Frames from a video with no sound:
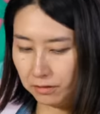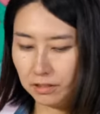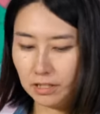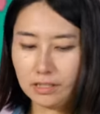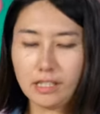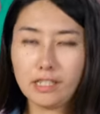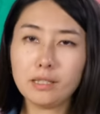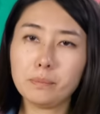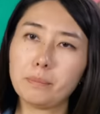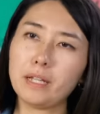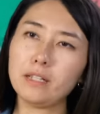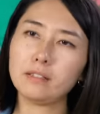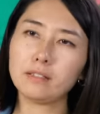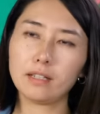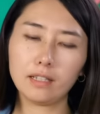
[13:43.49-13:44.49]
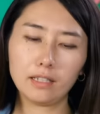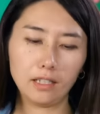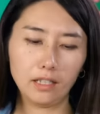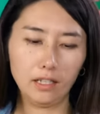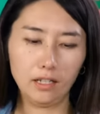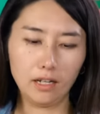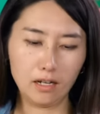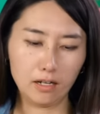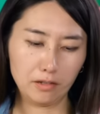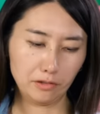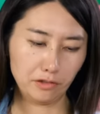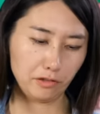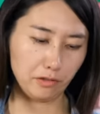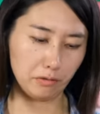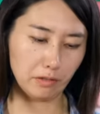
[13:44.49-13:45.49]
So this is basically
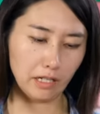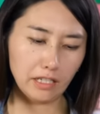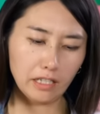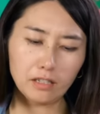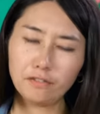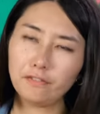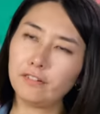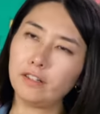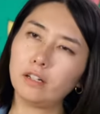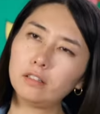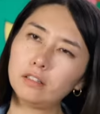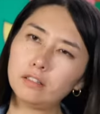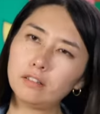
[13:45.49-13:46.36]
shredded filo